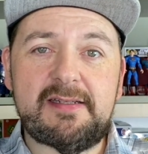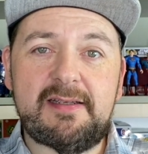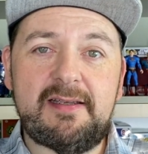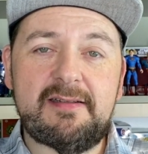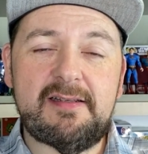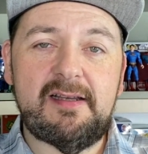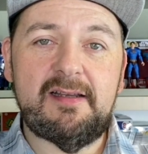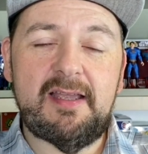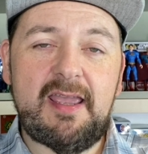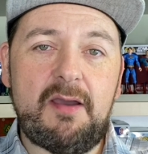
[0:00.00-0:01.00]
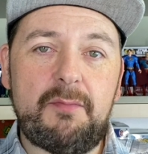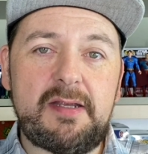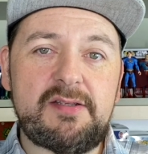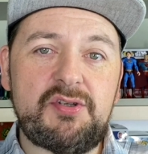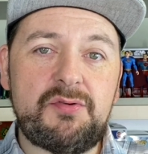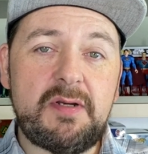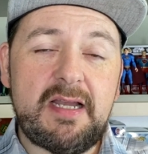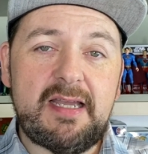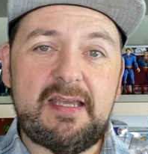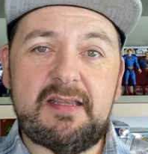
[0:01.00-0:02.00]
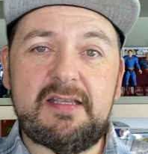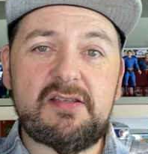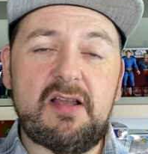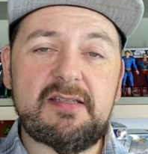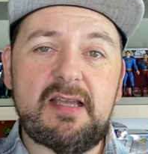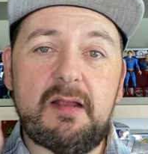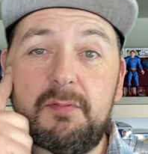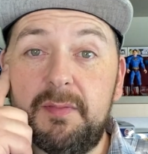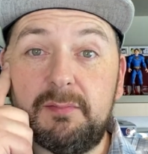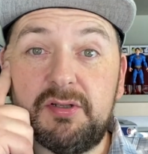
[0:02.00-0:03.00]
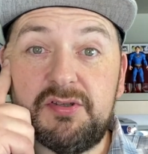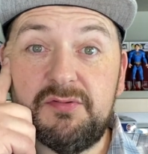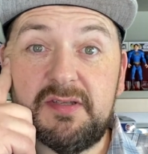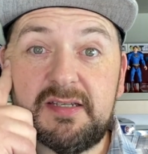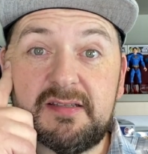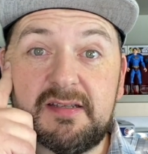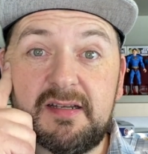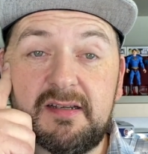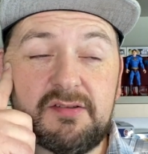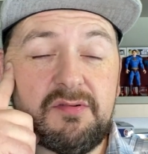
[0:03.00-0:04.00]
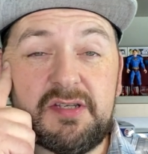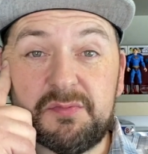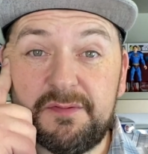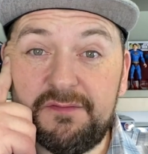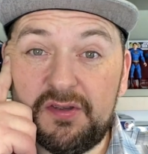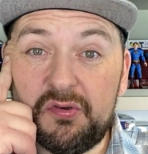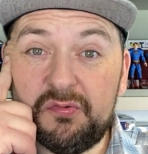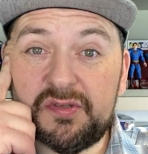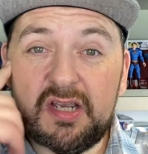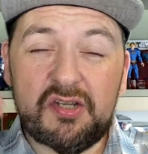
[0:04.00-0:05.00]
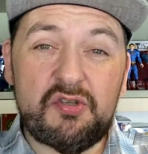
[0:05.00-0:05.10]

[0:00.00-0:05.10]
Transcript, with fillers: And uh, I can't wait to get this all set up and be able to do this, uh, do these reviews,